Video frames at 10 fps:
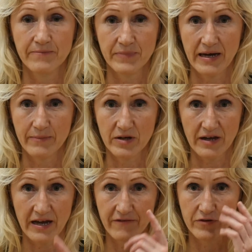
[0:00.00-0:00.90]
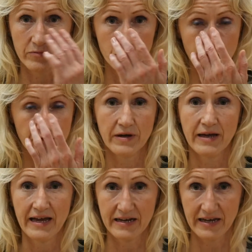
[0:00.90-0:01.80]
I'm gonna have to move
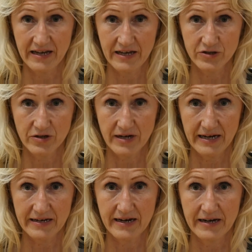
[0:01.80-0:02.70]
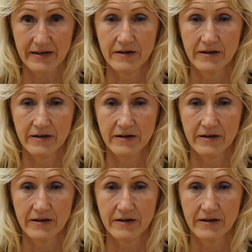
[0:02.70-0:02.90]
and engage the right eye.